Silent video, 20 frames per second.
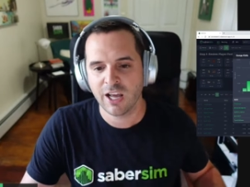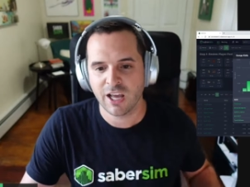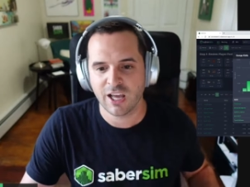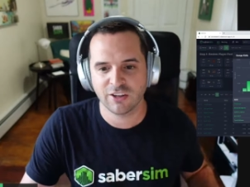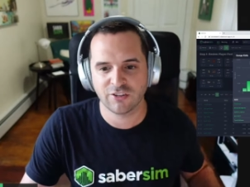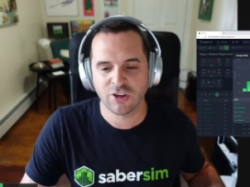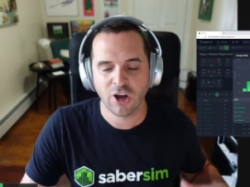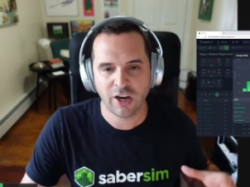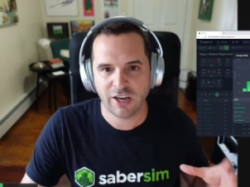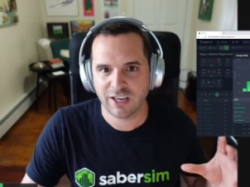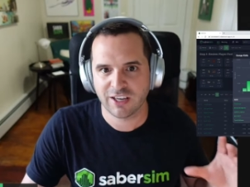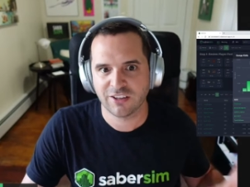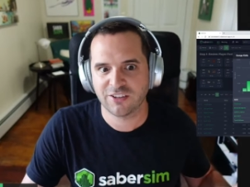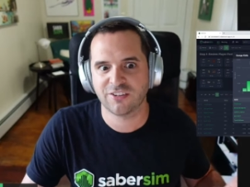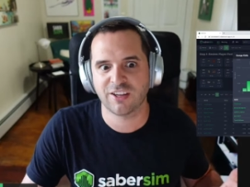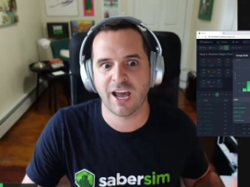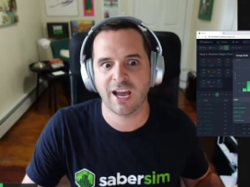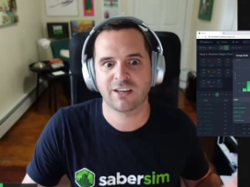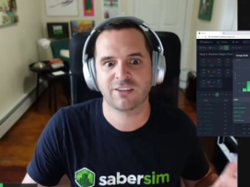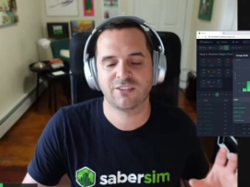It's not an
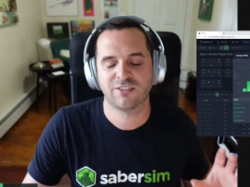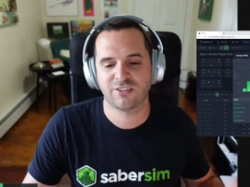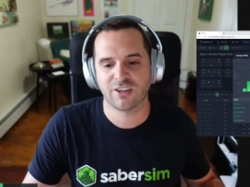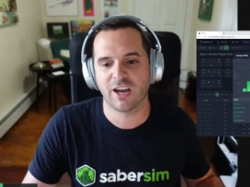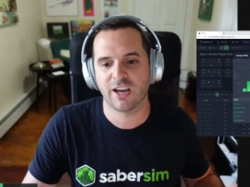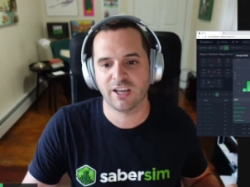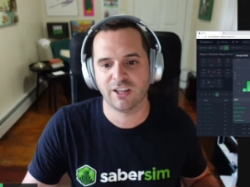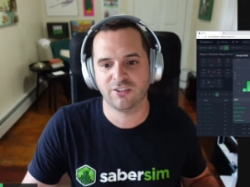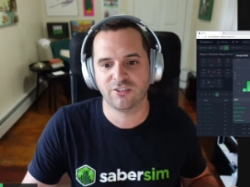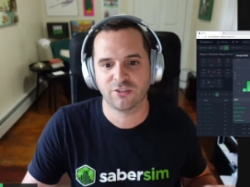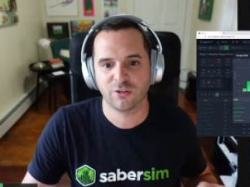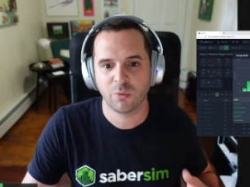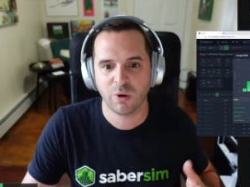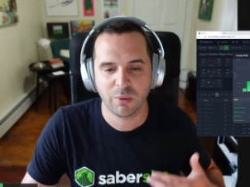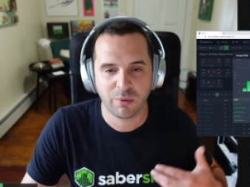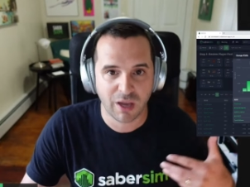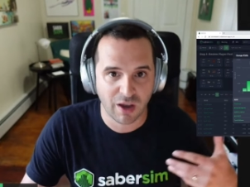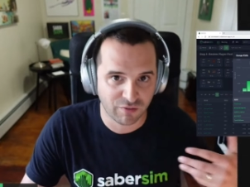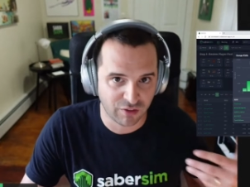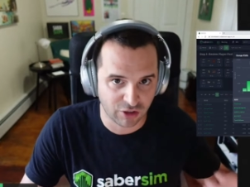exact science the way
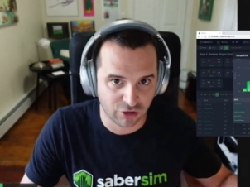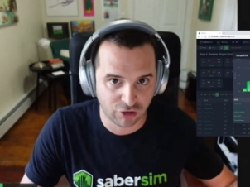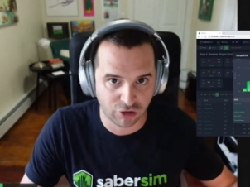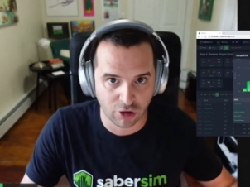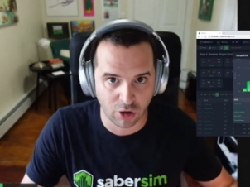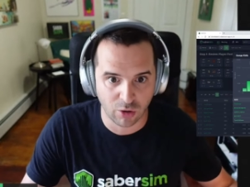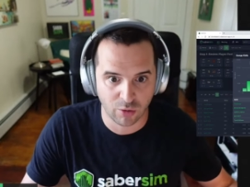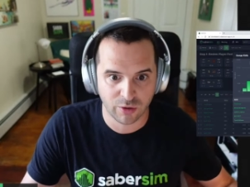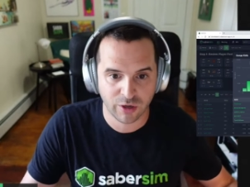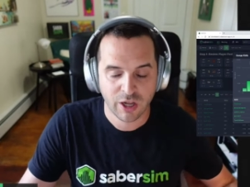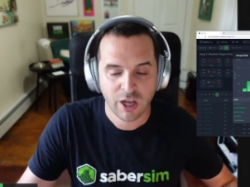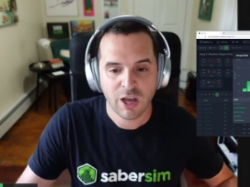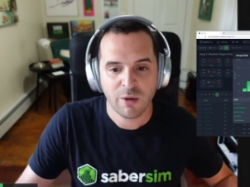we have this shown.